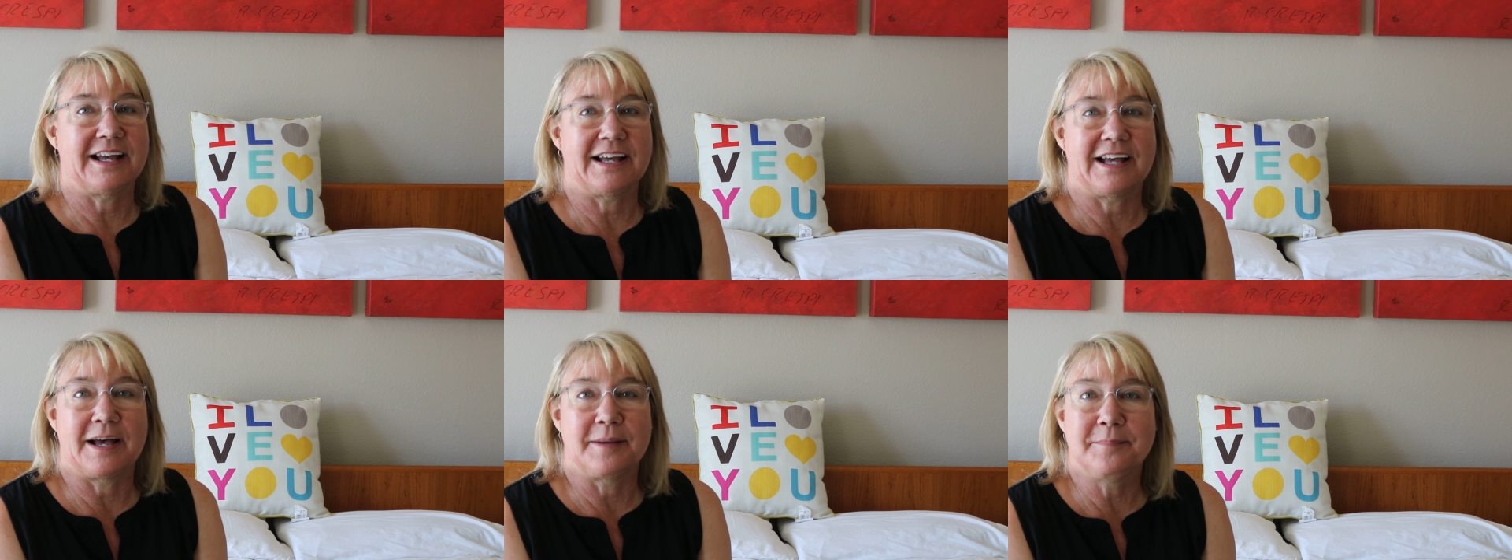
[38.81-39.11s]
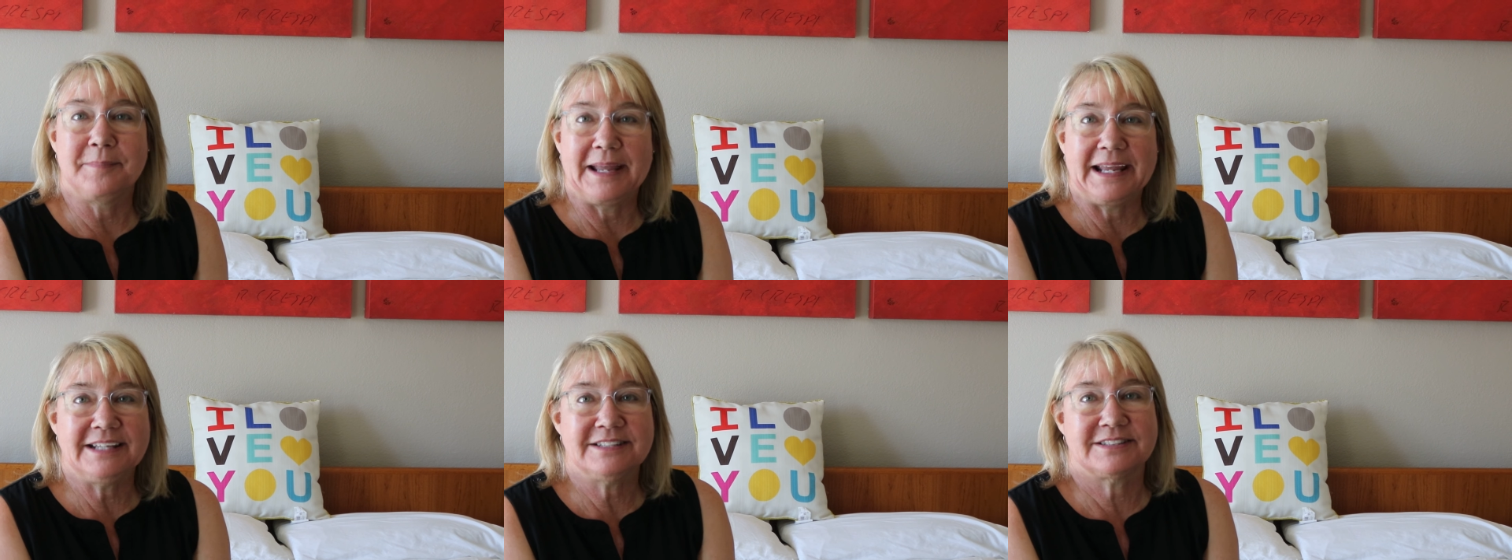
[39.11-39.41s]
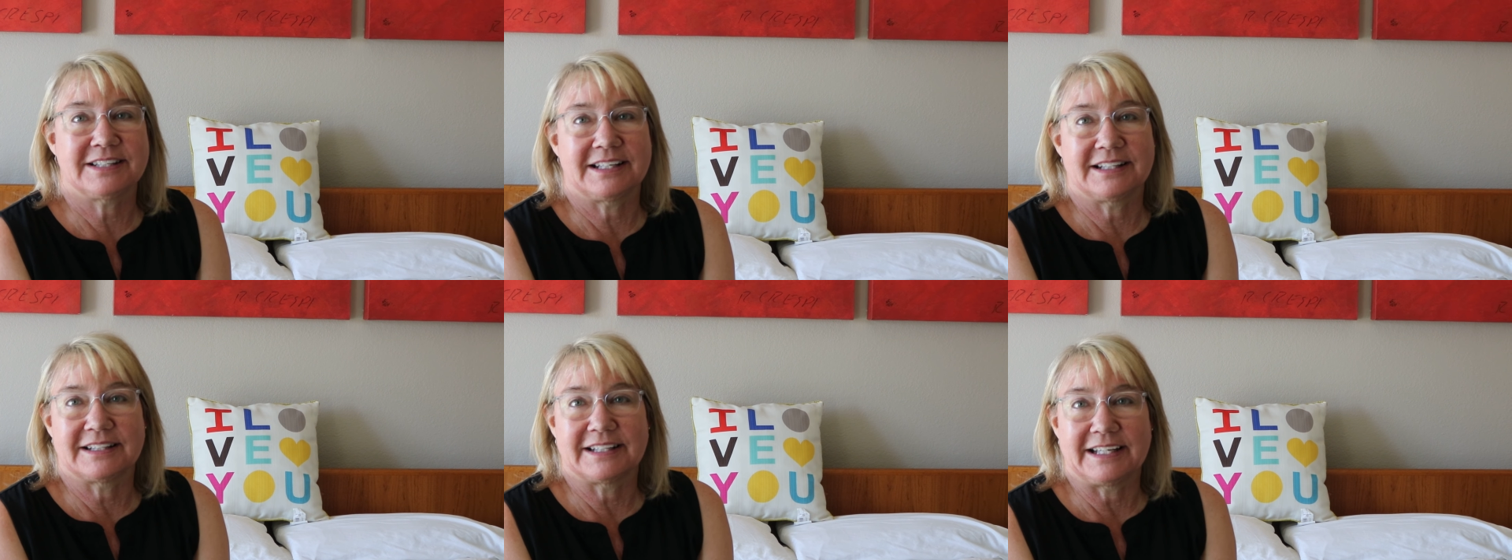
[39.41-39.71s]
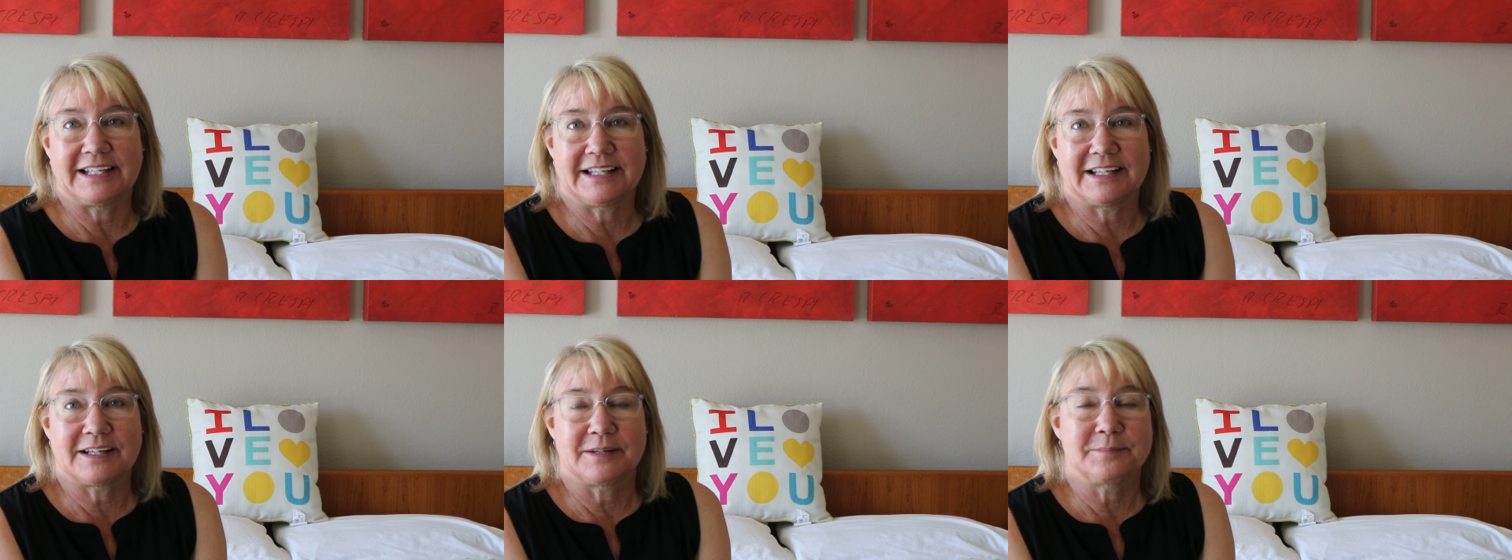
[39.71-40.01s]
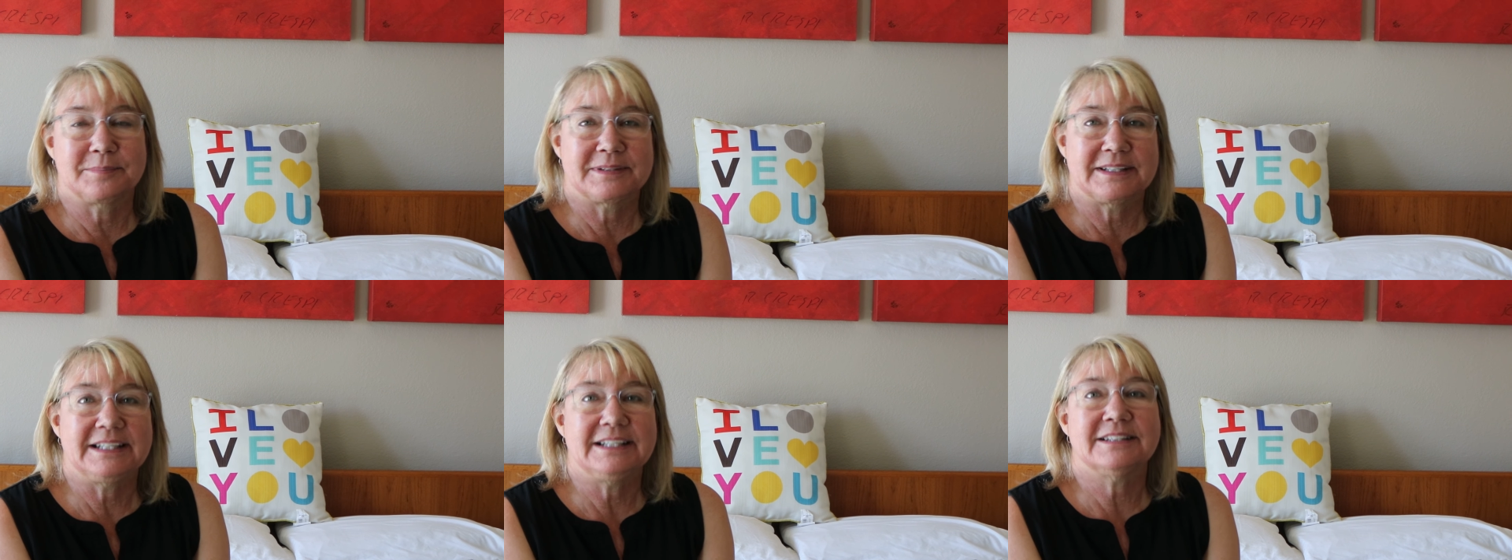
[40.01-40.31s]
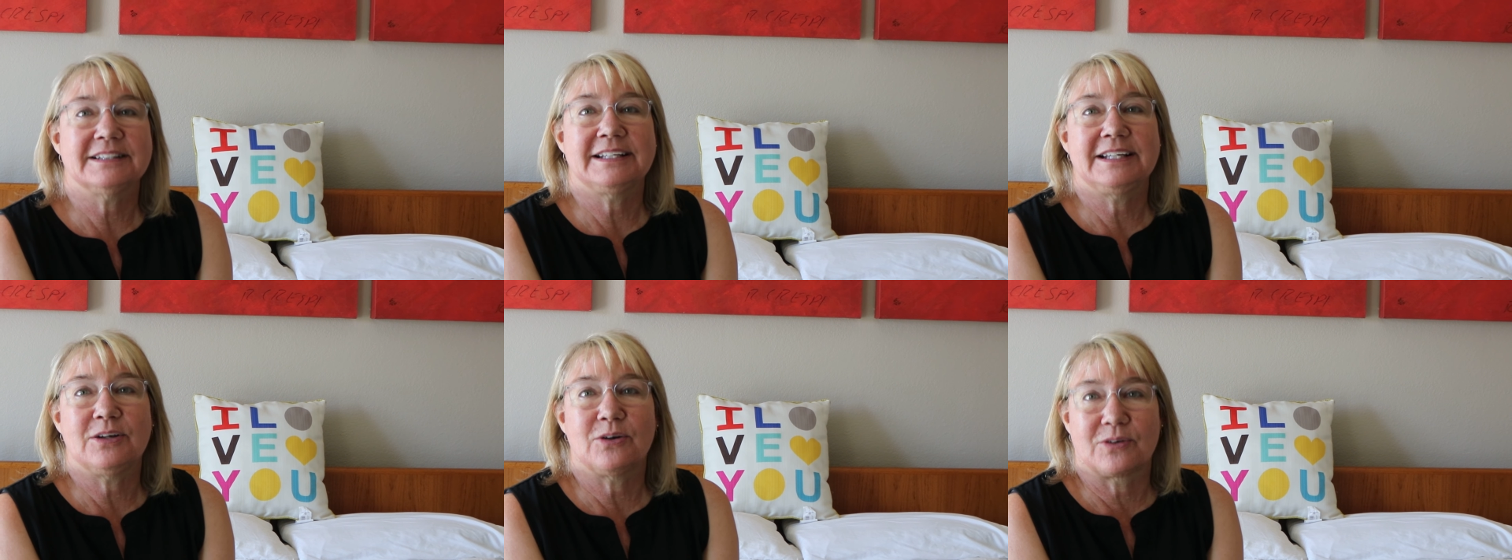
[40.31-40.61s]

amazingly completely